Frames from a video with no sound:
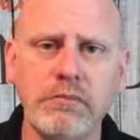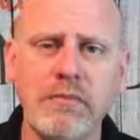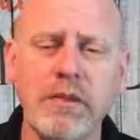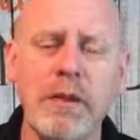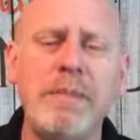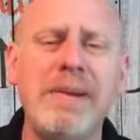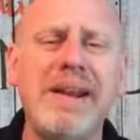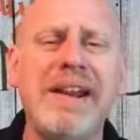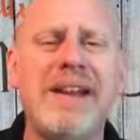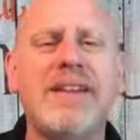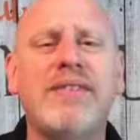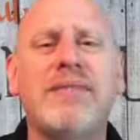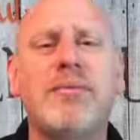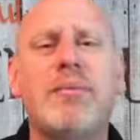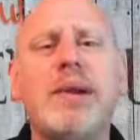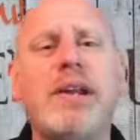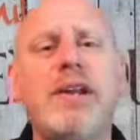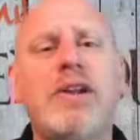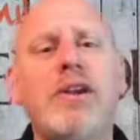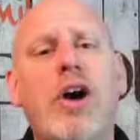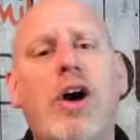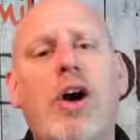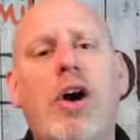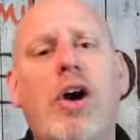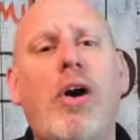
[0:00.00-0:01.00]
because we
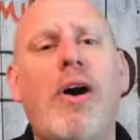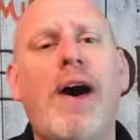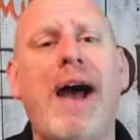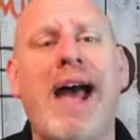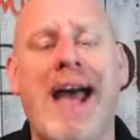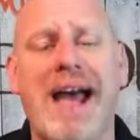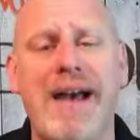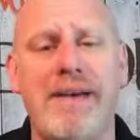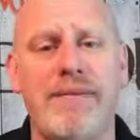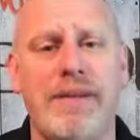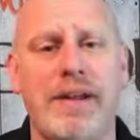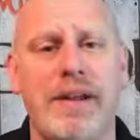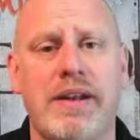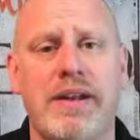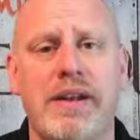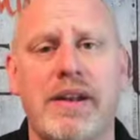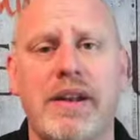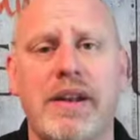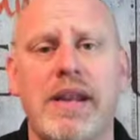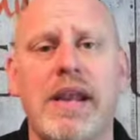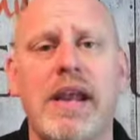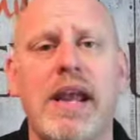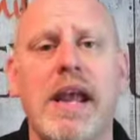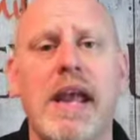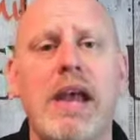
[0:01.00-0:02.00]
all have it,
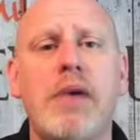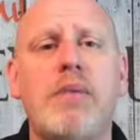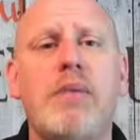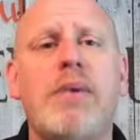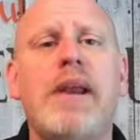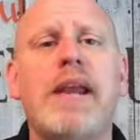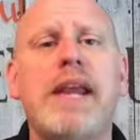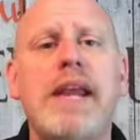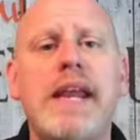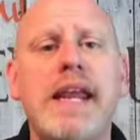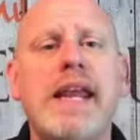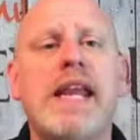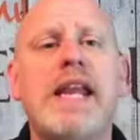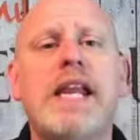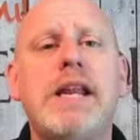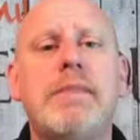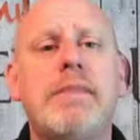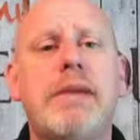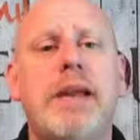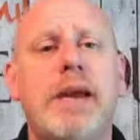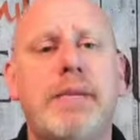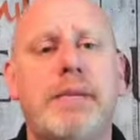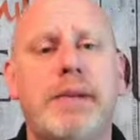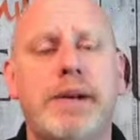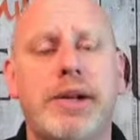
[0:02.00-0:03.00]
and we need to
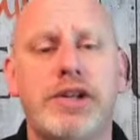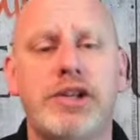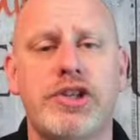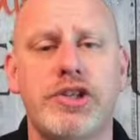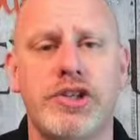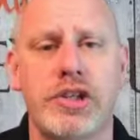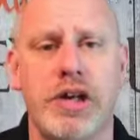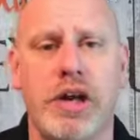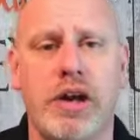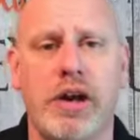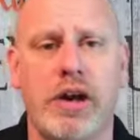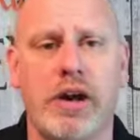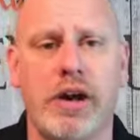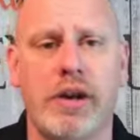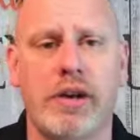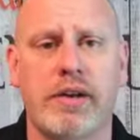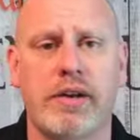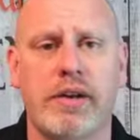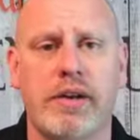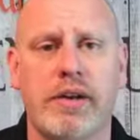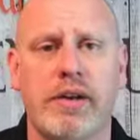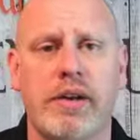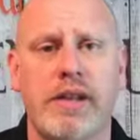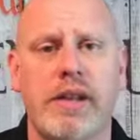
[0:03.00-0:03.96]
be able to share it.